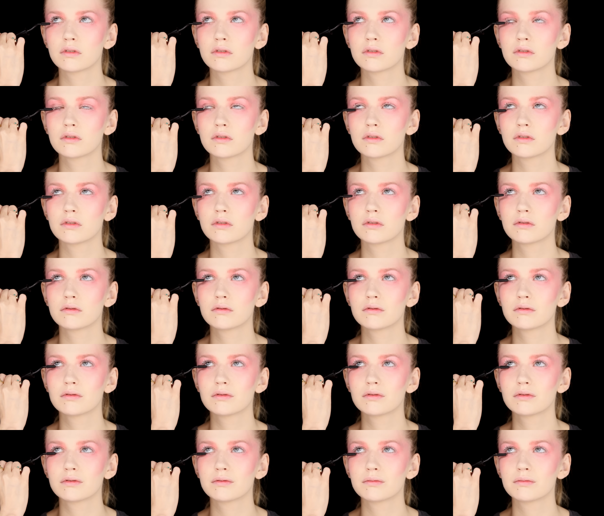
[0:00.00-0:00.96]

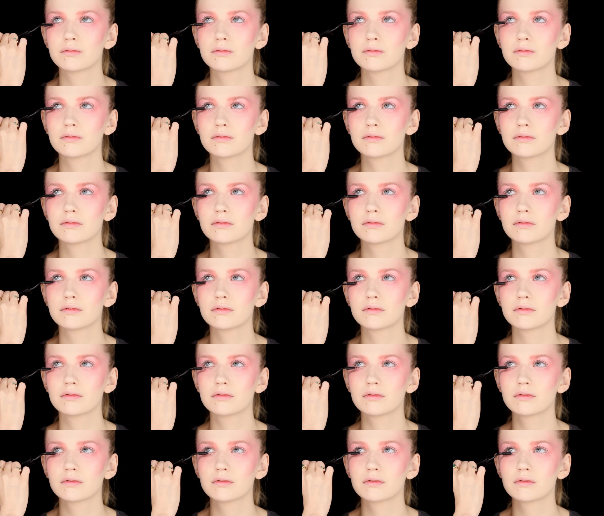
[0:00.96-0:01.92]

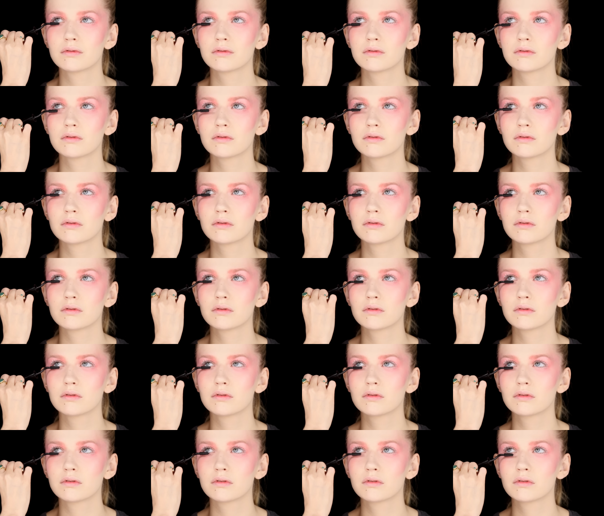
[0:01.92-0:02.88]

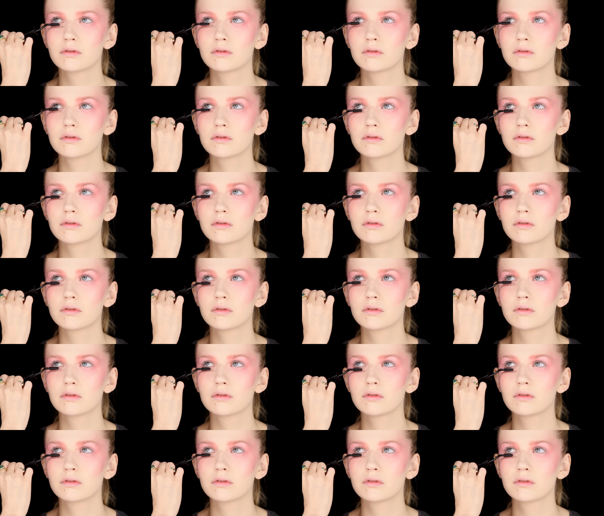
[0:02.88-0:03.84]

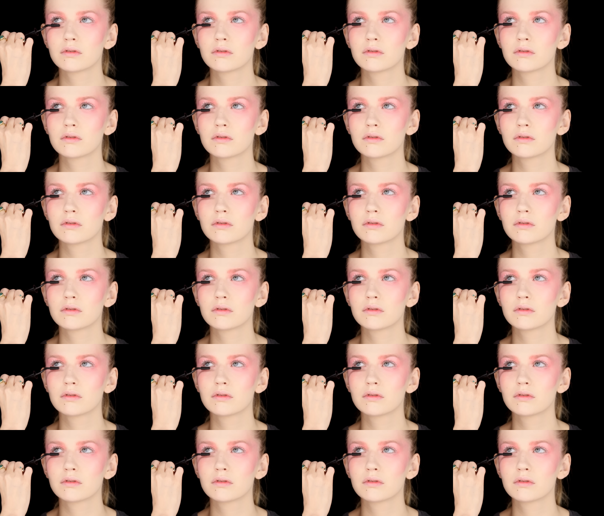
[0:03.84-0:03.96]
Nothing is said.